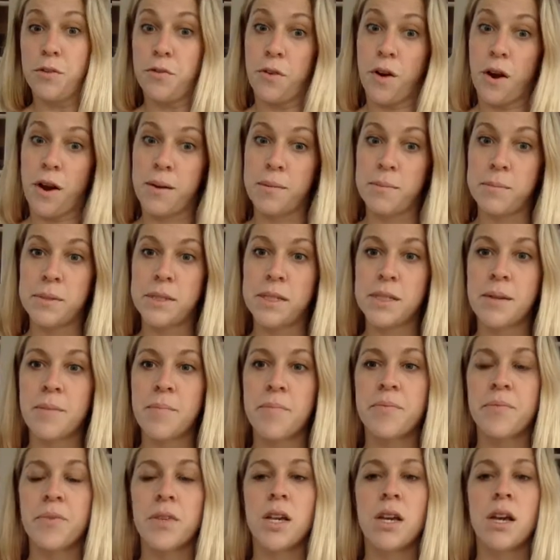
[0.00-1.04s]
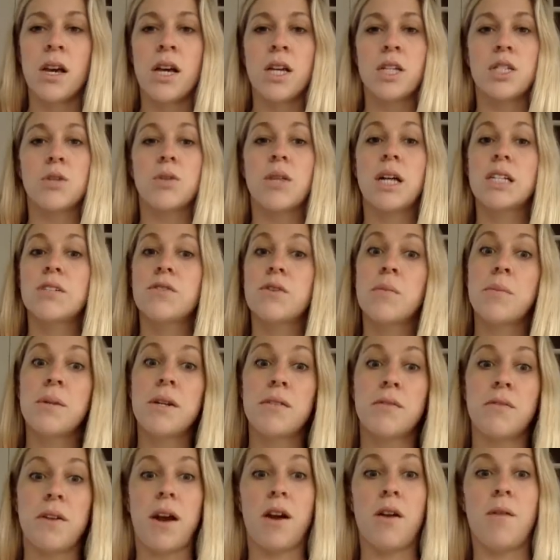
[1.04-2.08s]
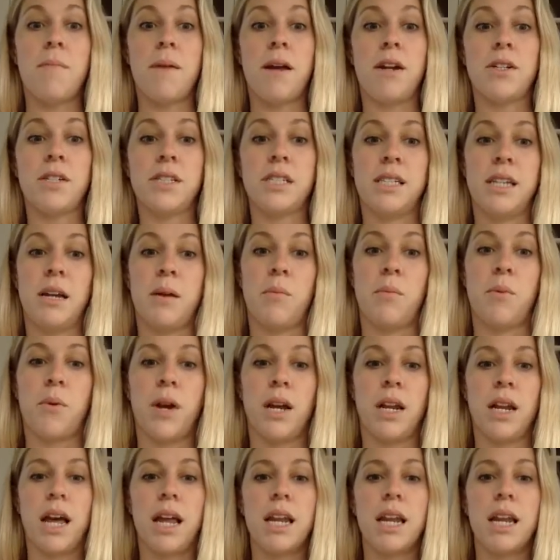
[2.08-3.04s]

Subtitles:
farms. So that's from an environmental standpoint.